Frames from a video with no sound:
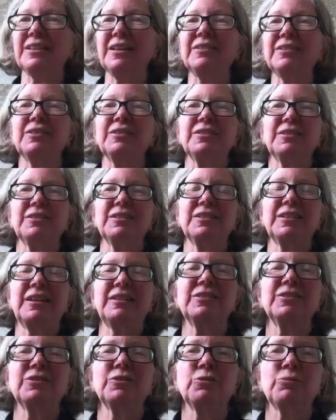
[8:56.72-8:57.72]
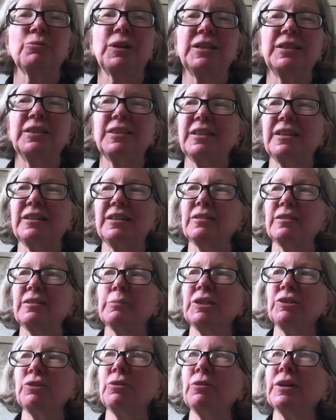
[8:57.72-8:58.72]
That's a great thing to
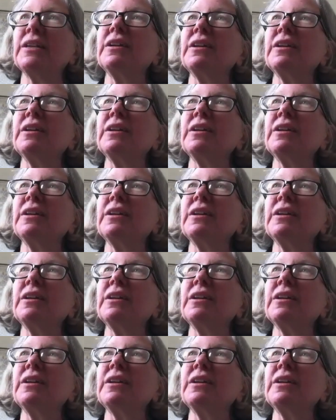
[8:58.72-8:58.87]
be doing.